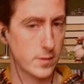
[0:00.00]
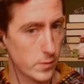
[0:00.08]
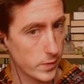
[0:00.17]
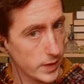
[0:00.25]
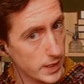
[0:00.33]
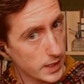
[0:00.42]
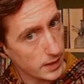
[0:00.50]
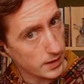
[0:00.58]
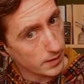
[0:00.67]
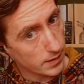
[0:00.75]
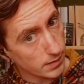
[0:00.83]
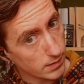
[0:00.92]
queen
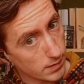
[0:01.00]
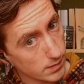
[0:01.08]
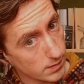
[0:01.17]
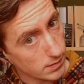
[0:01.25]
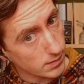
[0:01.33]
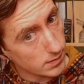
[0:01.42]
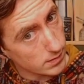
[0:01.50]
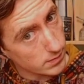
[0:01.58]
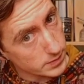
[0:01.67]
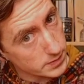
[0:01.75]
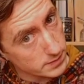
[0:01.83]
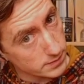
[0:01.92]
here,
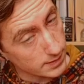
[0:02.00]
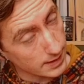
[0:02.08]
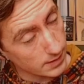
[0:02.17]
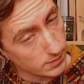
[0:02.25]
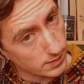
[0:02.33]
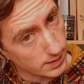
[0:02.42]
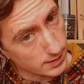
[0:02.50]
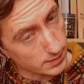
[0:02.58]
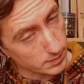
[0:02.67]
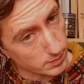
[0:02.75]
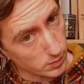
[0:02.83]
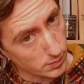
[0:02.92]
which is now a little
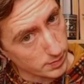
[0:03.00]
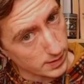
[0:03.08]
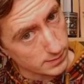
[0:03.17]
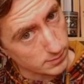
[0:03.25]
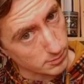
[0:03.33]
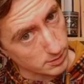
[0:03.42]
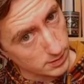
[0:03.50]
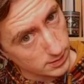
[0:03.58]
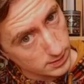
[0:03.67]
bit more possible,